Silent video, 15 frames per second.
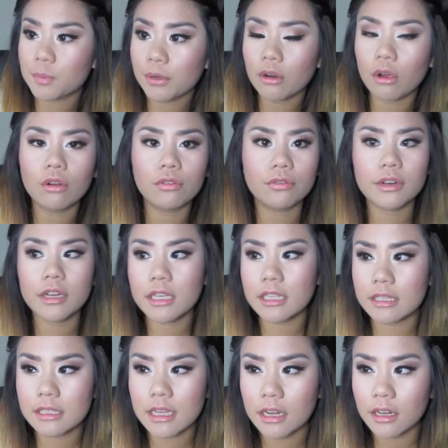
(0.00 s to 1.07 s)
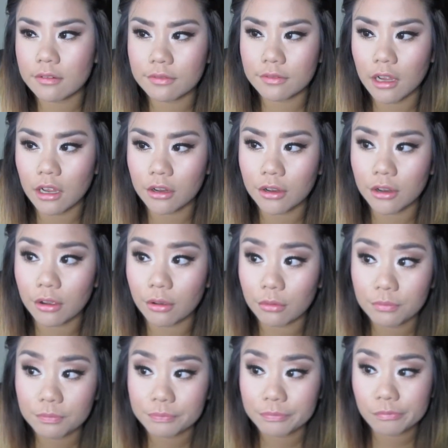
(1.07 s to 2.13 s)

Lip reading: put over it, because it's kind of, I don't know.